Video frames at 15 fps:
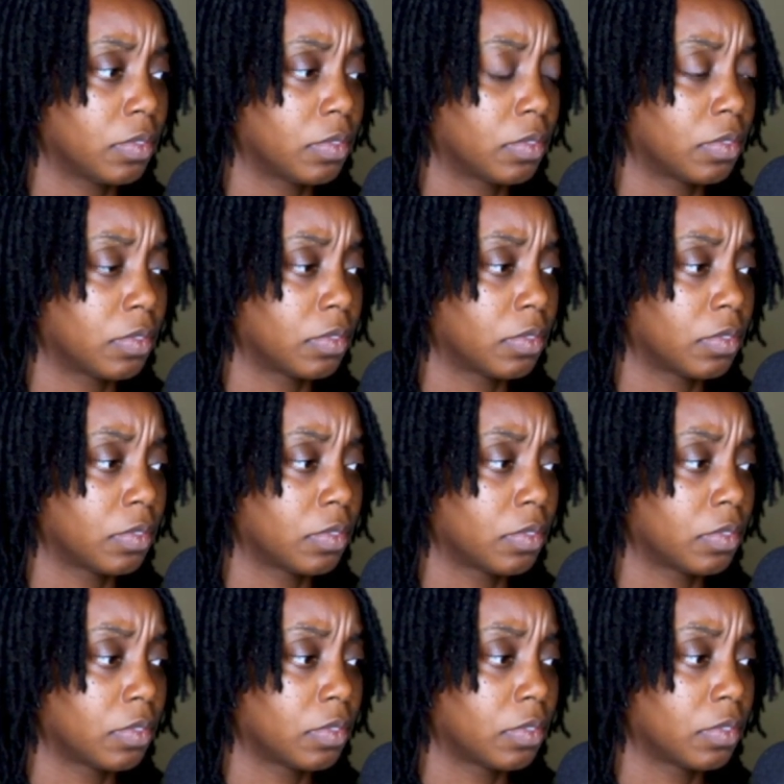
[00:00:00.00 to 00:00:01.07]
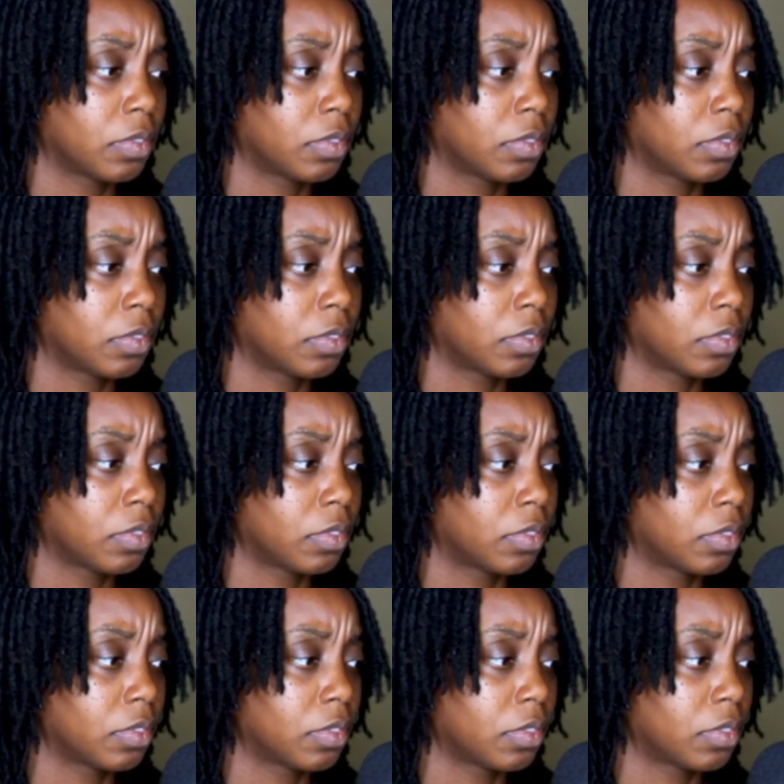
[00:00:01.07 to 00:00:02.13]

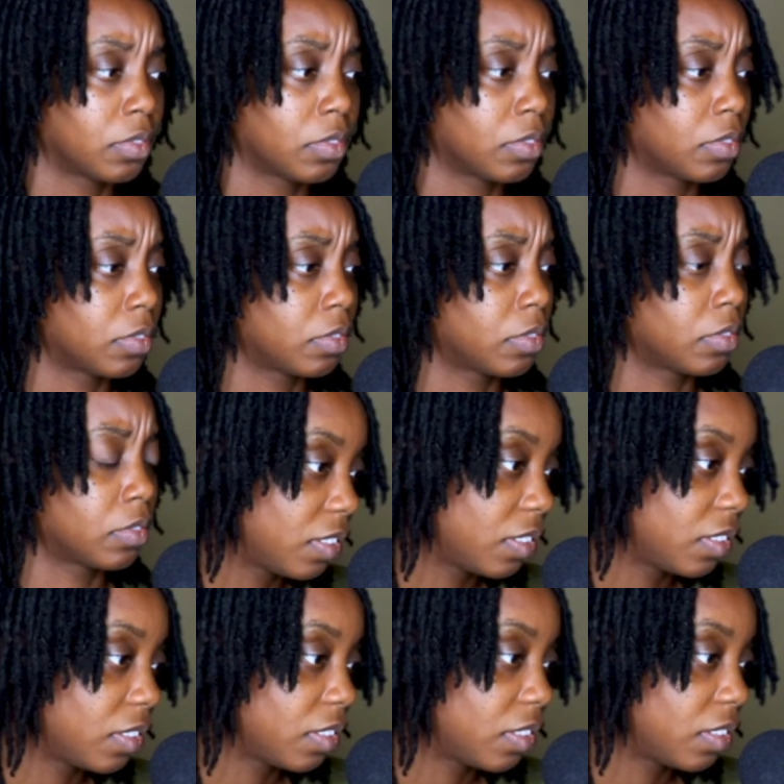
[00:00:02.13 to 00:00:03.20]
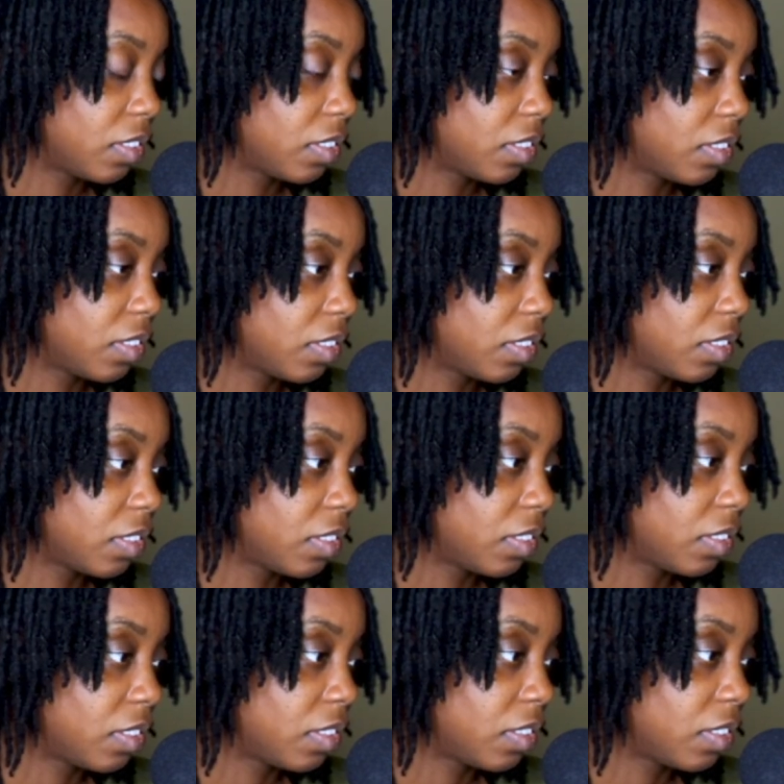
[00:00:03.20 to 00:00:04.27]

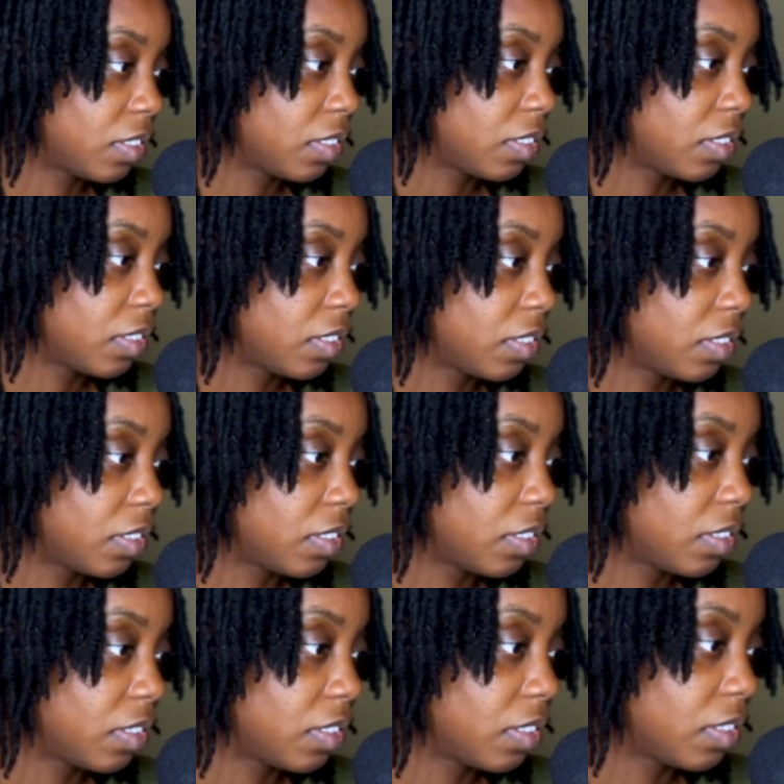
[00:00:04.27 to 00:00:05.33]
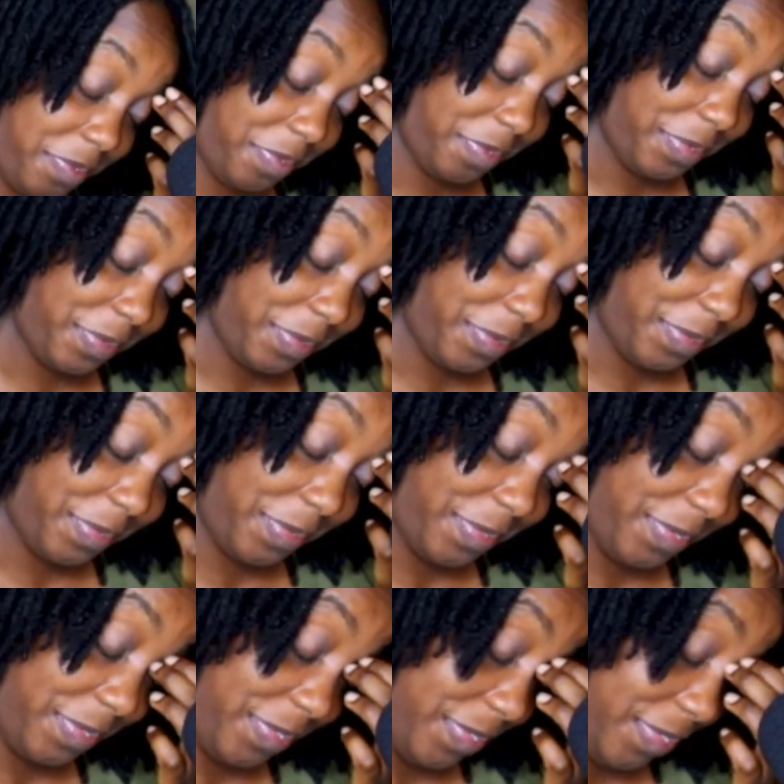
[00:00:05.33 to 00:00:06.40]

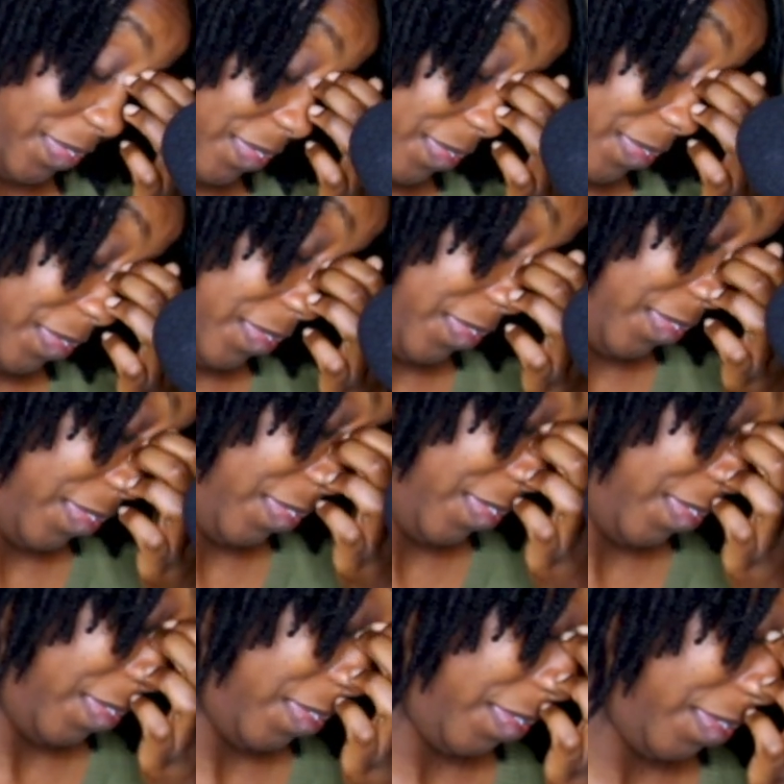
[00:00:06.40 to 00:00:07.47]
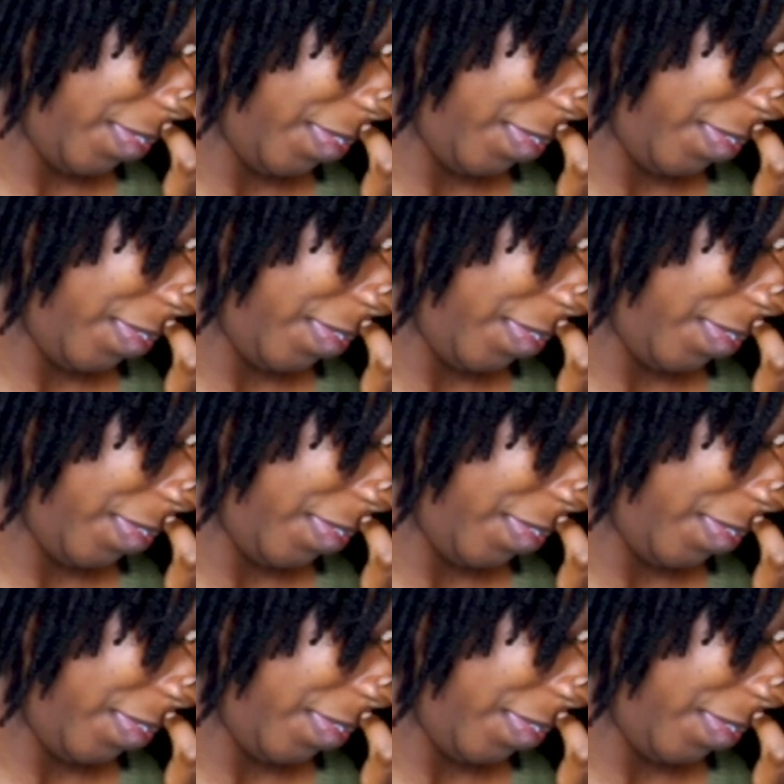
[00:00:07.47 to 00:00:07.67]
Nobody speaks.